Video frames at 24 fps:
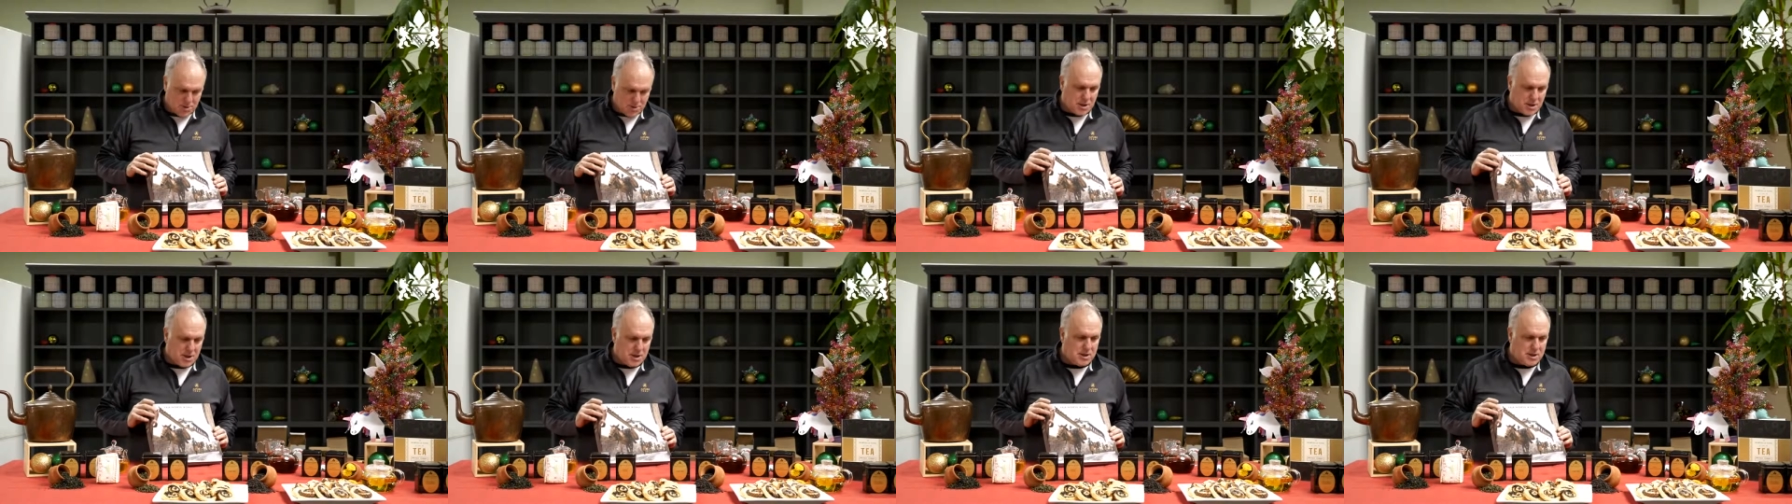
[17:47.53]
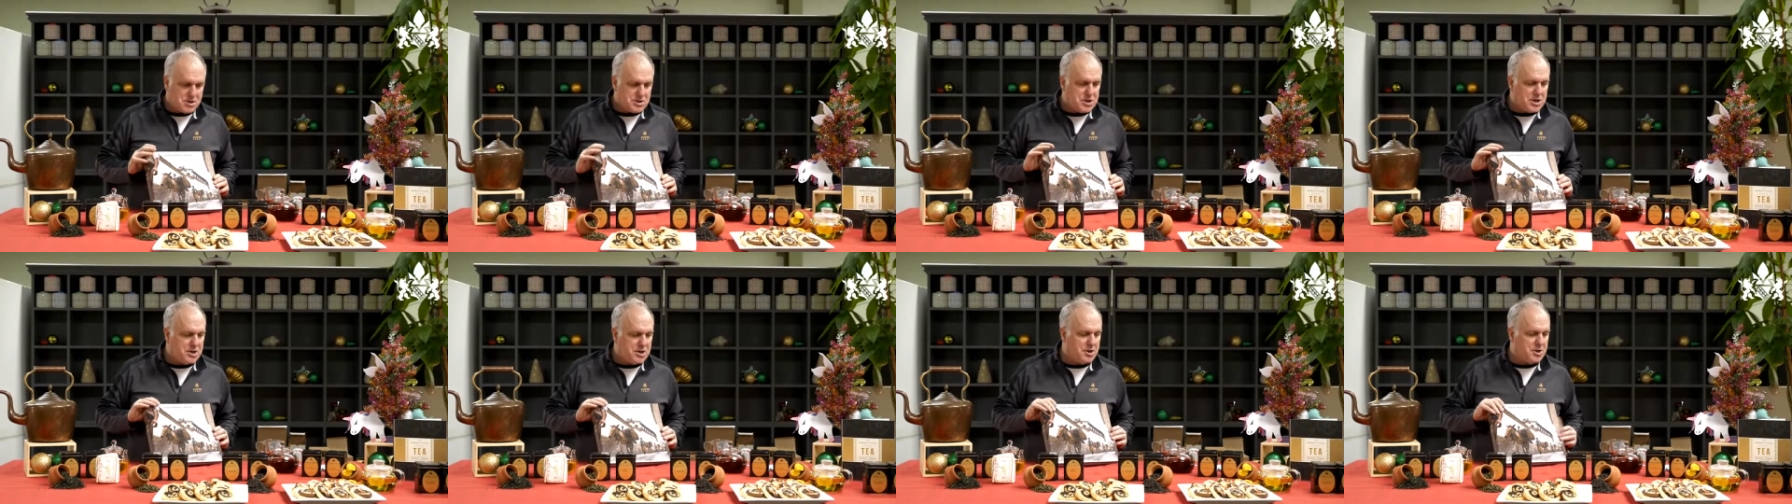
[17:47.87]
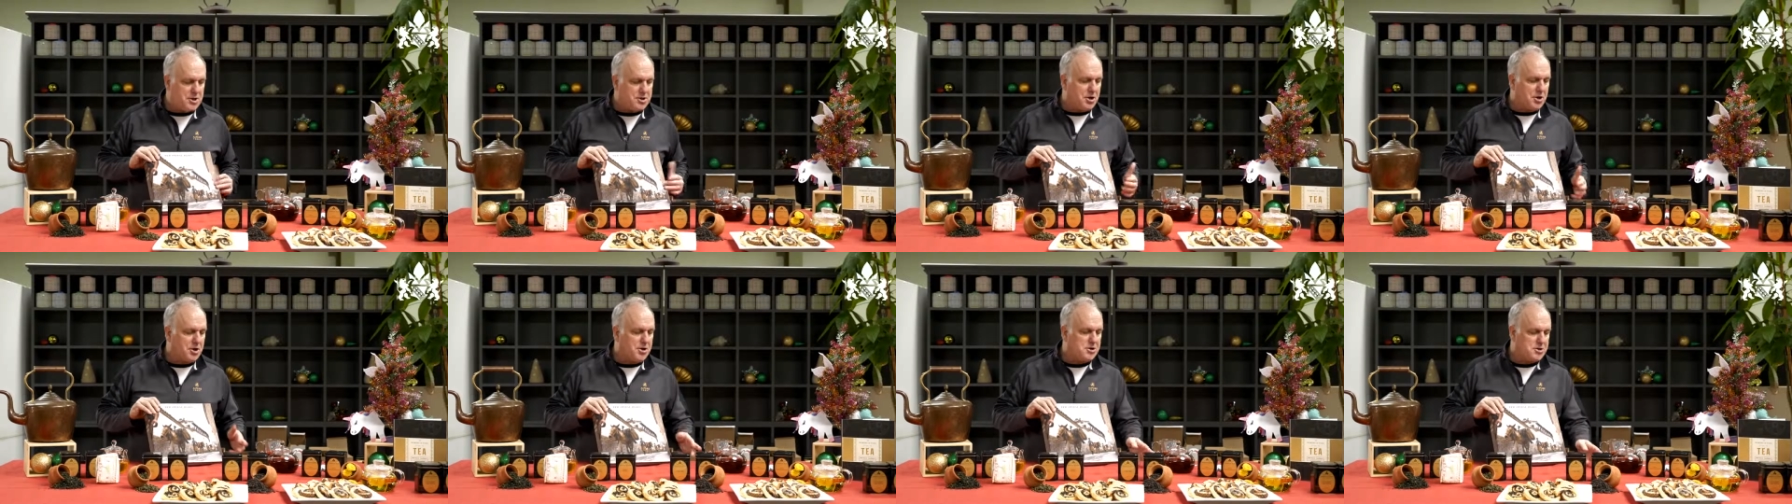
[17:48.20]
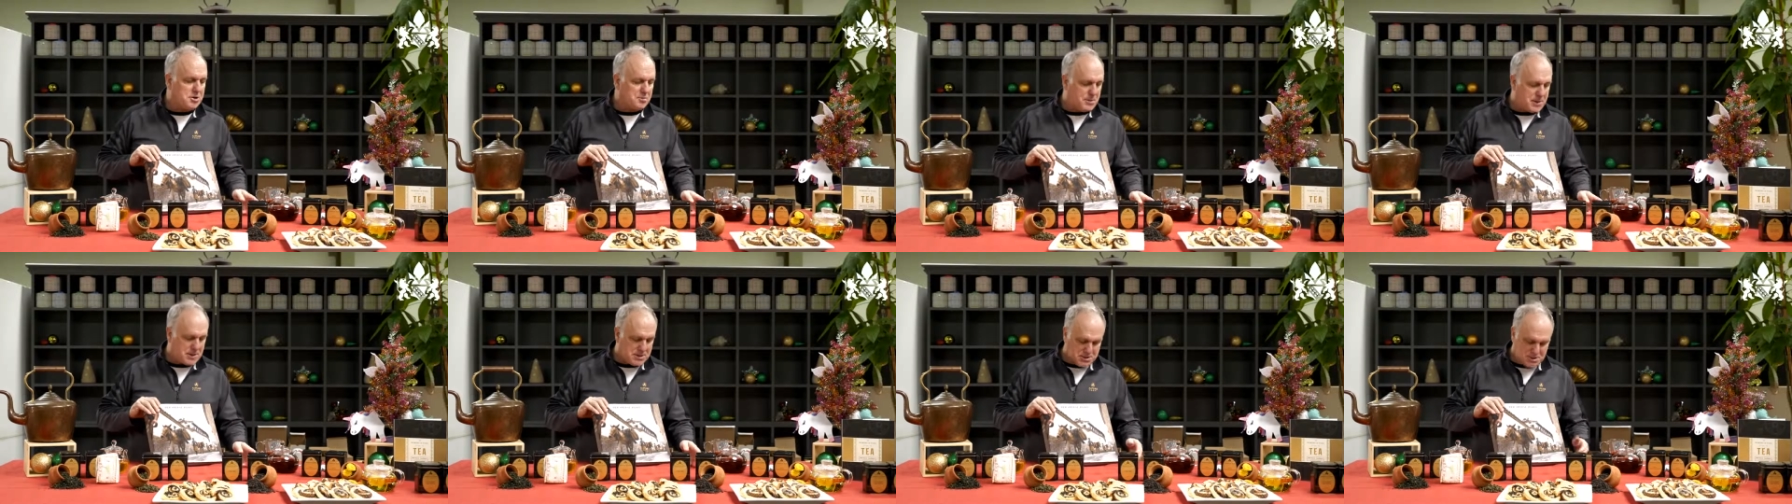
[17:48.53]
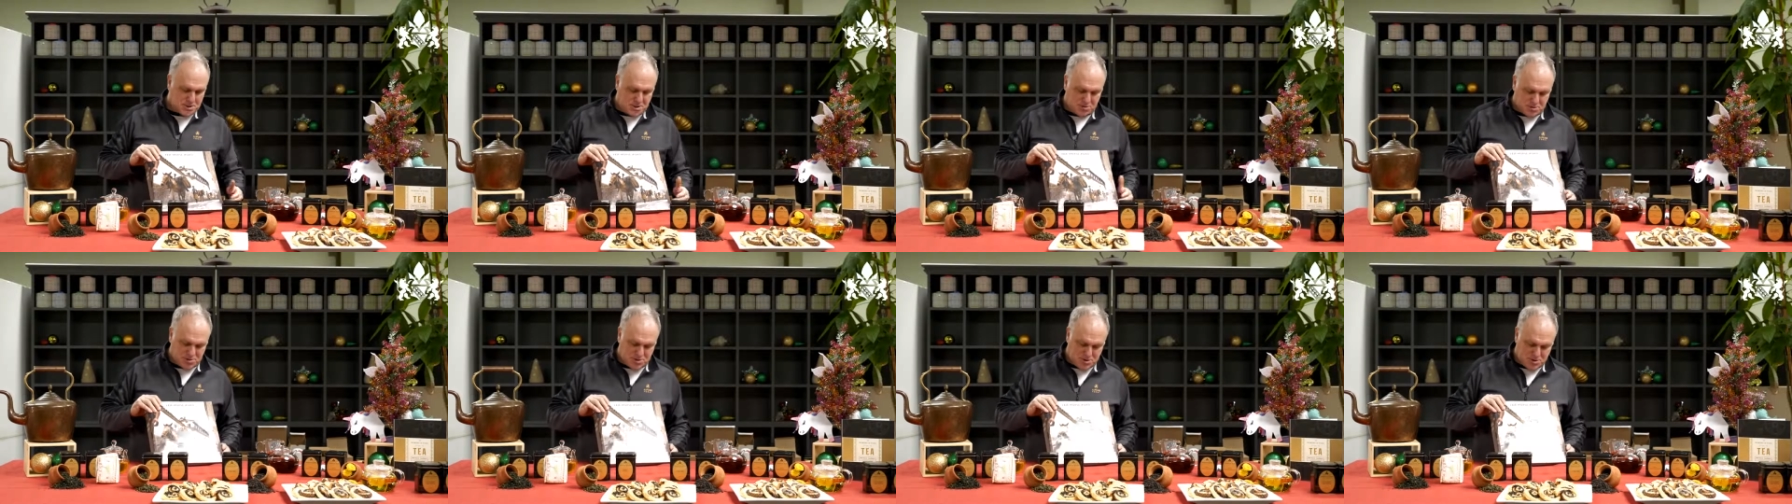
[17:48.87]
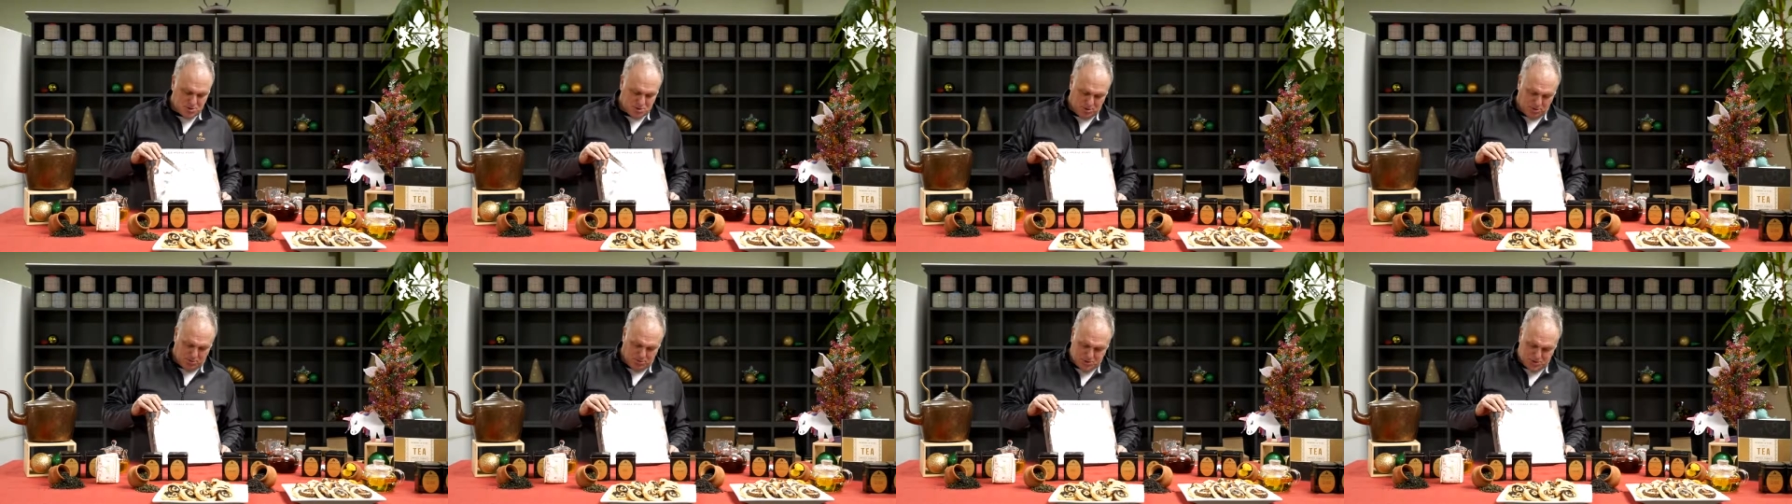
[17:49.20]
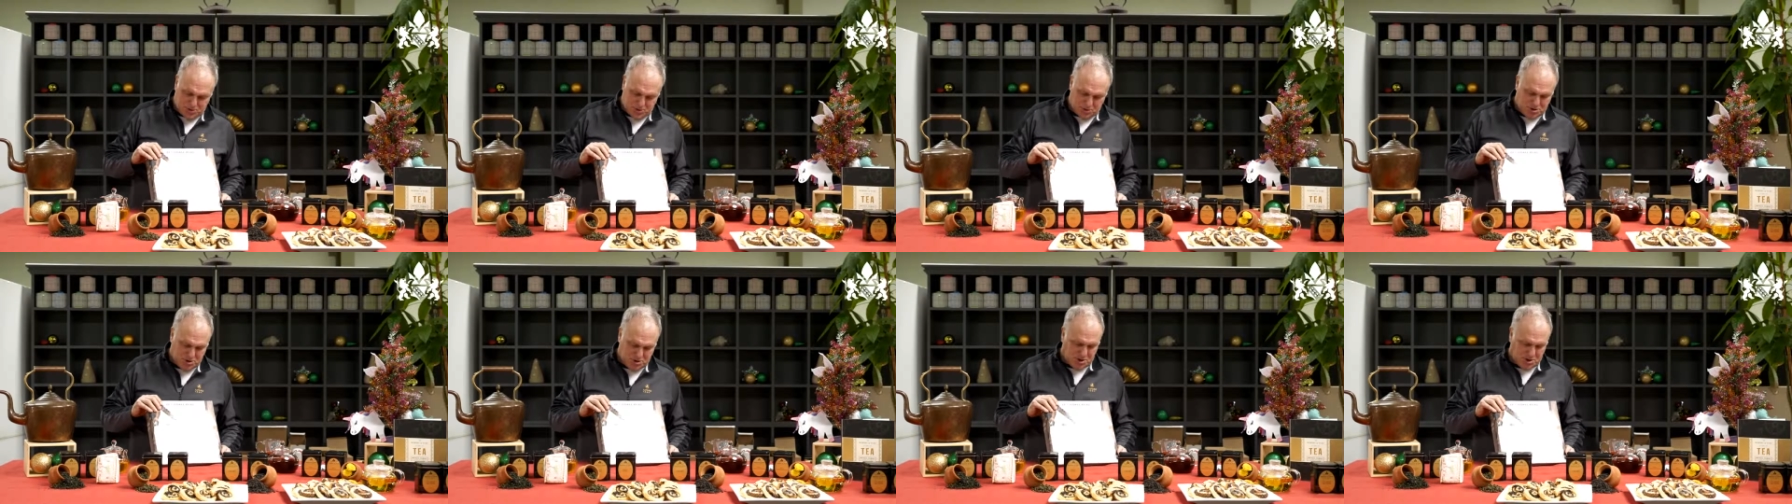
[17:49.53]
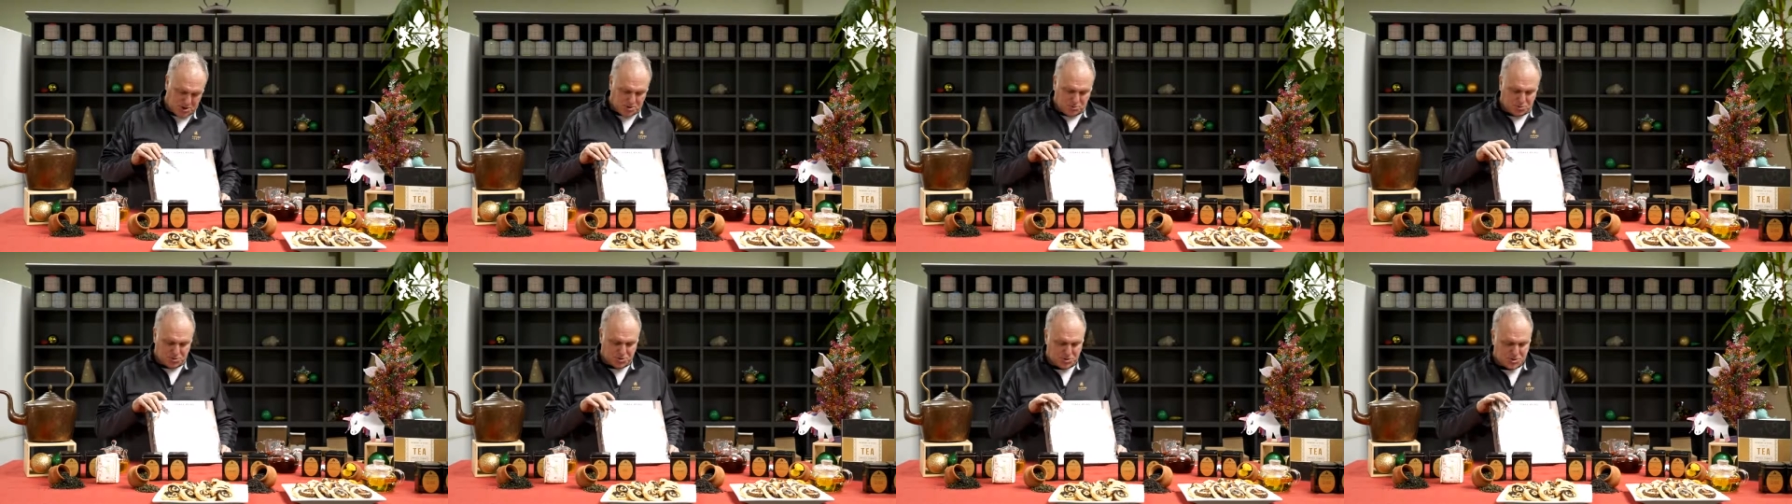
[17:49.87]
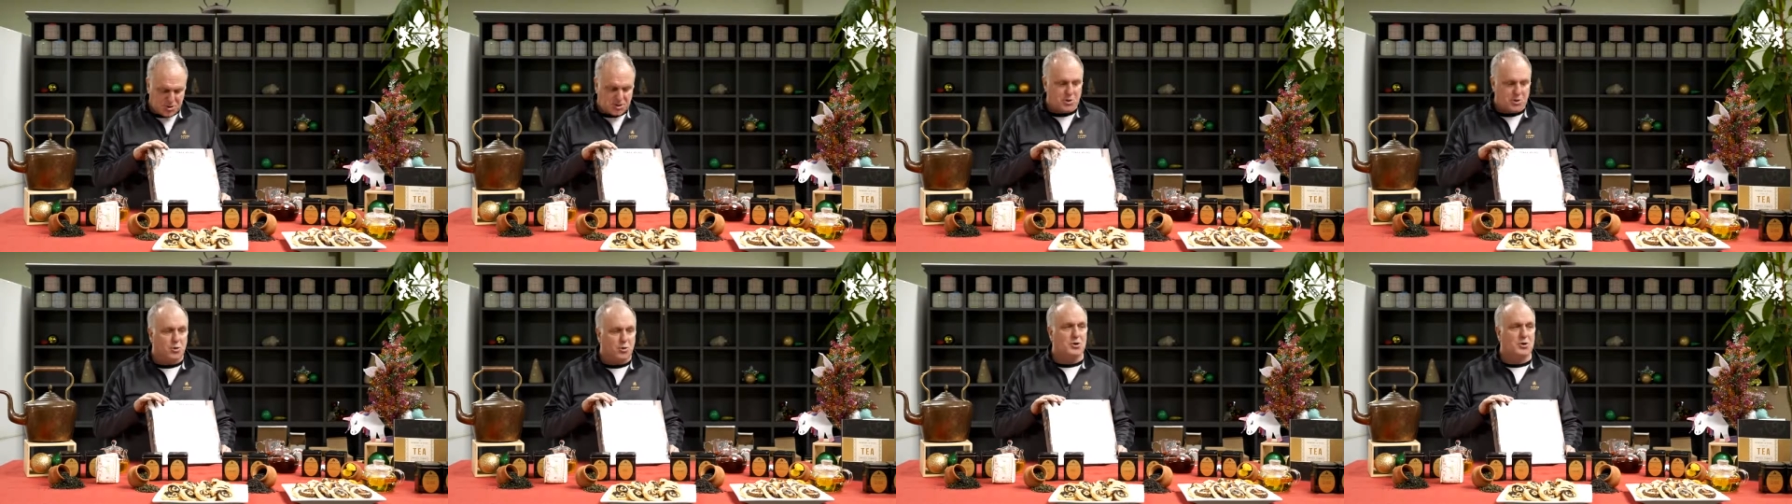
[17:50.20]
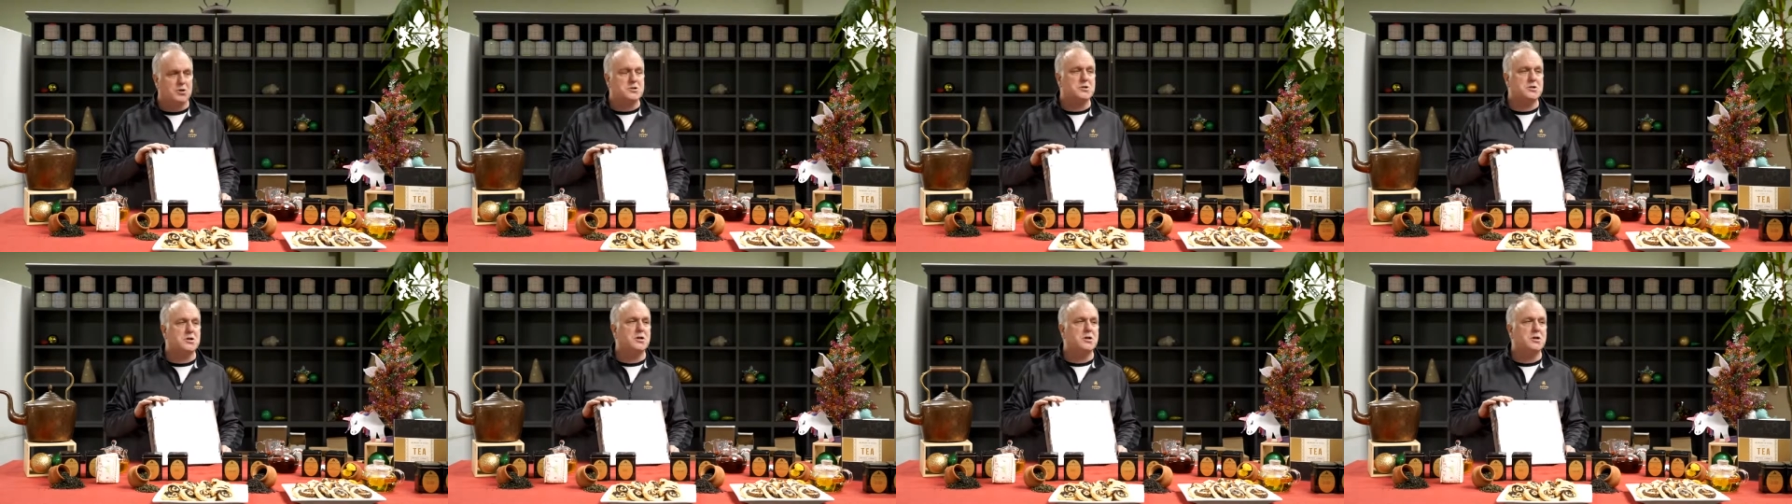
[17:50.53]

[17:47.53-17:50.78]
tea, the dark Tibet tea was sort of associated with the Tea Horse